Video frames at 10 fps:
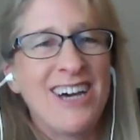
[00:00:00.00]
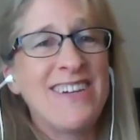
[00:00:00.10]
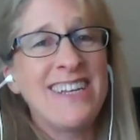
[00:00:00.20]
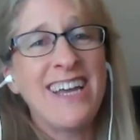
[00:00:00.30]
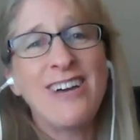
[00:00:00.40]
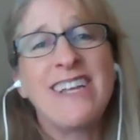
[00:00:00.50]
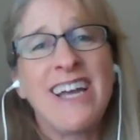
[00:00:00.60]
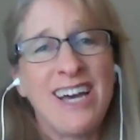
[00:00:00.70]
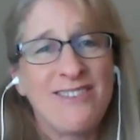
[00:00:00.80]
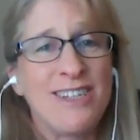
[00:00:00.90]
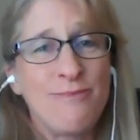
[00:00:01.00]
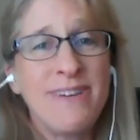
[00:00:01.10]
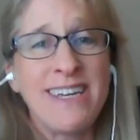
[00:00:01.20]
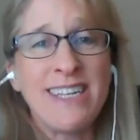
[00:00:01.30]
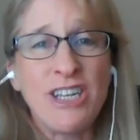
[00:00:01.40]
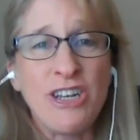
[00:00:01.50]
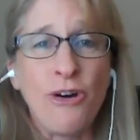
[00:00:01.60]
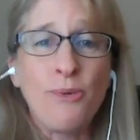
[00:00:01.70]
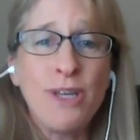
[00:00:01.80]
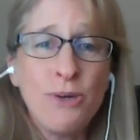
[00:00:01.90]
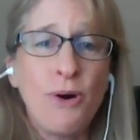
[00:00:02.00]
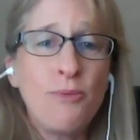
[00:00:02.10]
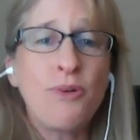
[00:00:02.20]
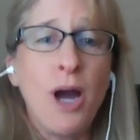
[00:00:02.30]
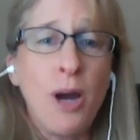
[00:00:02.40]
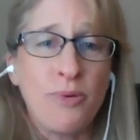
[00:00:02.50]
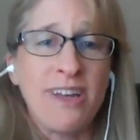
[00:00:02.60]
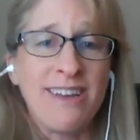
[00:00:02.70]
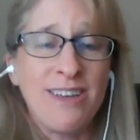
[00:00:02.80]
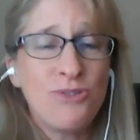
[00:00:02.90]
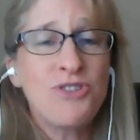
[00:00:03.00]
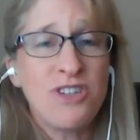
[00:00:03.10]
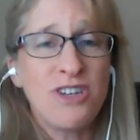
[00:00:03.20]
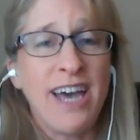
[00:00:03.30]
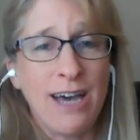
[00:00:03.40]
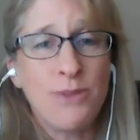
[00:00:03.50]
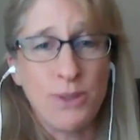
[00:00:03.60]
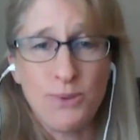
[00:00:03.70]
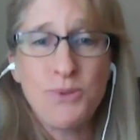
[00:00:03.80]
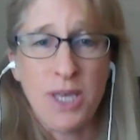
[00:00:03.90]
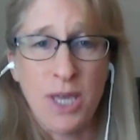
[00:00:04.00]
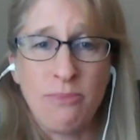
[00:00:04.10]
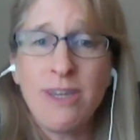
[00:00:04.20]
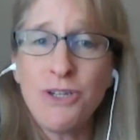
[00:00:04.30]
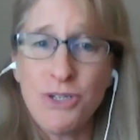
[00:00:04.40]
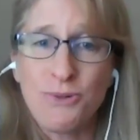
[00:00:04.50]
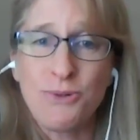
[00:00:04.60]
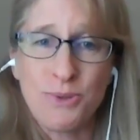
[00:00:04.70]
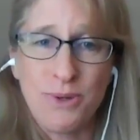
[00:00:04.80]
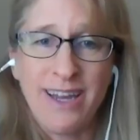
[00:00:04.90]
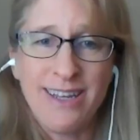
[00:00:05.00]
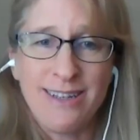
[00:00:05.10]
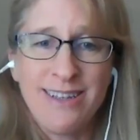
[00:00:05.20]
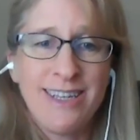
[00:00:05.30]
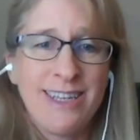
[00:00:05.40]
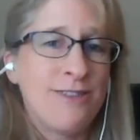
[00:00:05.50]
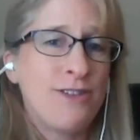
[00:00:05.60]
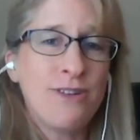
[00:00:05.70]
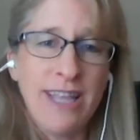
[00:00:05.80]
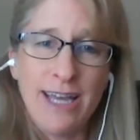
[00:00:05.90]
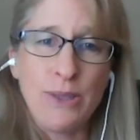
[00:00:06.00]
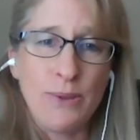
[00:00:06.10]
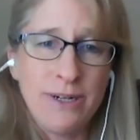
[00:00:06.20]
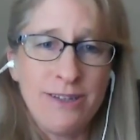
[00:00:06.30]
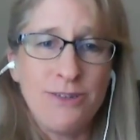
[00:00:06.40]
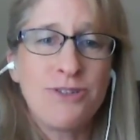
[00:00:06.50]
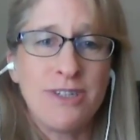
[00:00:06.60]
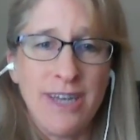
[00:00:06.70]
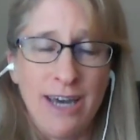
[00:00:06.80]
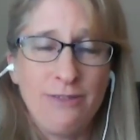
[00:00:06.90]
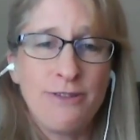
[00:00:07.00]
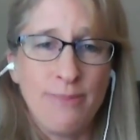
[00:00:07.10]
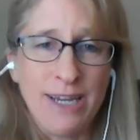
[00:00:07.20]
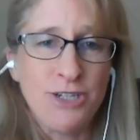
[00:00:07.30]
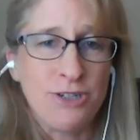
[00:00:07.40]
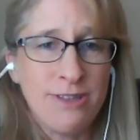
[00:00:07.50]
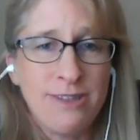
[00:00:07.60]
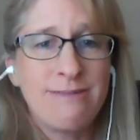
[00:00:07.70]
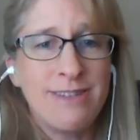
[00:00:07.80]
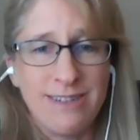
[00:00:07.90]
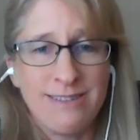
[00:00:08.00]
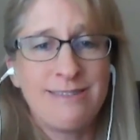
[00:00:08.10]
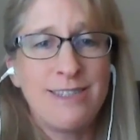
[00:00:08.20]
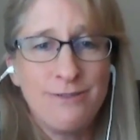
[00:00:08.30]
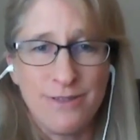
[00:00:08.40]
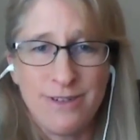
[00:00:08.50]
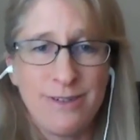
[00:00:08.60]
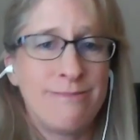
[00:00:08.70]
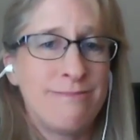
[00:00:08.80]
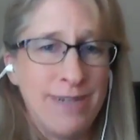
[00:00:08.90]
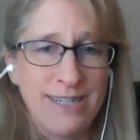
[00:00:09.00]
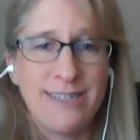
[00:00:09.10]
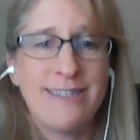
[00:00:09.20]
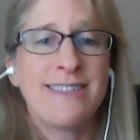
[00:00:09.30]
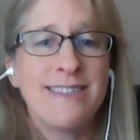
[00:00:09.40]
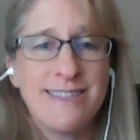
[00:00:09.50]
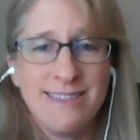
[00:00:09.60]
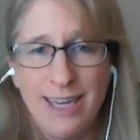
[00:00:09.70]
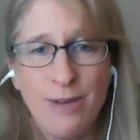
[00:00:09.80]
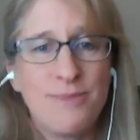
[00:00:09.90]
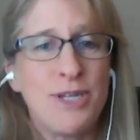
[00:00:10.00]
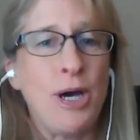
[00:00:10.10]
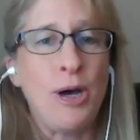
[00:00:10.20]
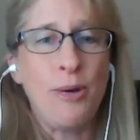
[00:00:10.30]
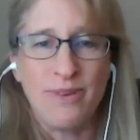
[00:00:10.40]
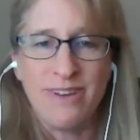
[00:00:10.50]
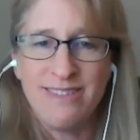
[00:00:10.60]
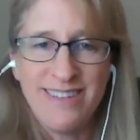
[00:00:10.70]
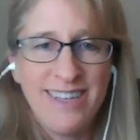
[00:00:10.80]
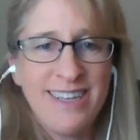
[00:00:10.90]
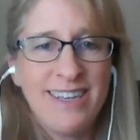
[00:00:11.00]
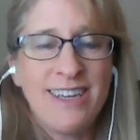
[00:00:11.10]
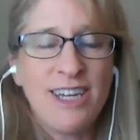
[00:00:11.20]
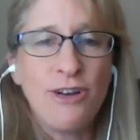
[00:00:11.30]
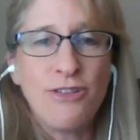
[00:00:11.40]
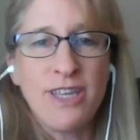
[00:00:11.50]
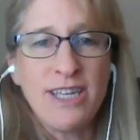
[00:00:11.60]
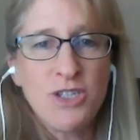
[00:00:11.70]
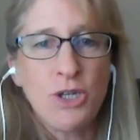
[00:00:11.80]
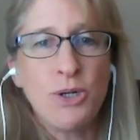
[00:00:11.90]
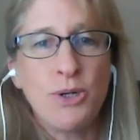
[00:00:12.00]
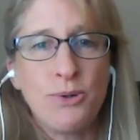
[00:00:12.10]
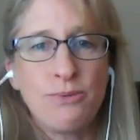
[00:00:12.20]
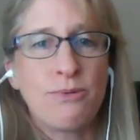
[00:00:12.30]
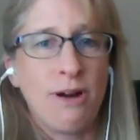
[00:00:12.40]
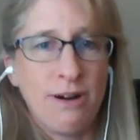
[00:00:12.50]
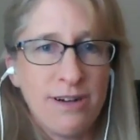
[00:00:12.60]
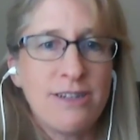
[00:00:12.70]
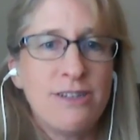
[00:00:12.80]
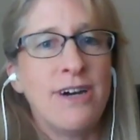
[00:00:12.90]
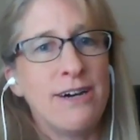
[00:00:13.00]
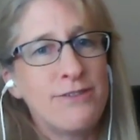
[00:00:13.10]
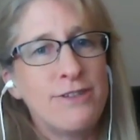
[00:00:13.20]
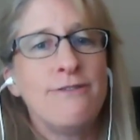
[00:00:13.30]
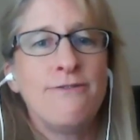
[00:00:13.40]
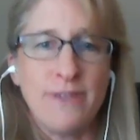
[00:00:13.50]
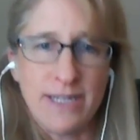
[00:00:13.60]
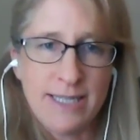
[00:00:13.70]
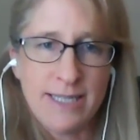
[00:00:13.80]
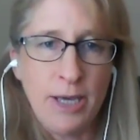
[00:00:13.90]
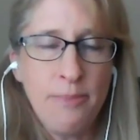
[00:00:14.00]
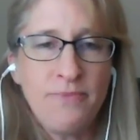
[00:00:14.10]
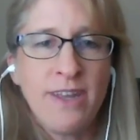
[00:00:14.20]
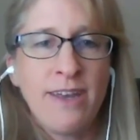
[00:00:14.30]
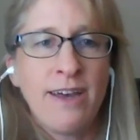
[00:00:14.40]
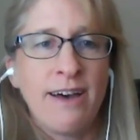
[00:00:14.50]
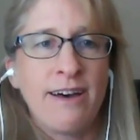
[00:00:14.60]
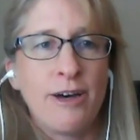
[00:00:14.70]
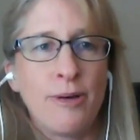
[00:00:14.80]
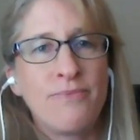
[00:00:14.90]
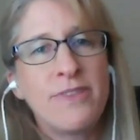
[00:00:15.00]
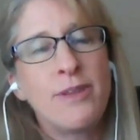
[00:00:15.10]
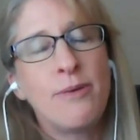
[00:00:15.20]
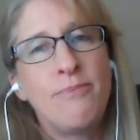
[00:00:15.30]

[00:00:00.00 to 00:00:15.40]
I mean, I mean I have to admit, you know, when you own property, you still have those same issues, right? You're a landlord, you still have to make sure that, you know, deferred maintenance is kept up and you know, things can go wrong and you have to fix them. Um, the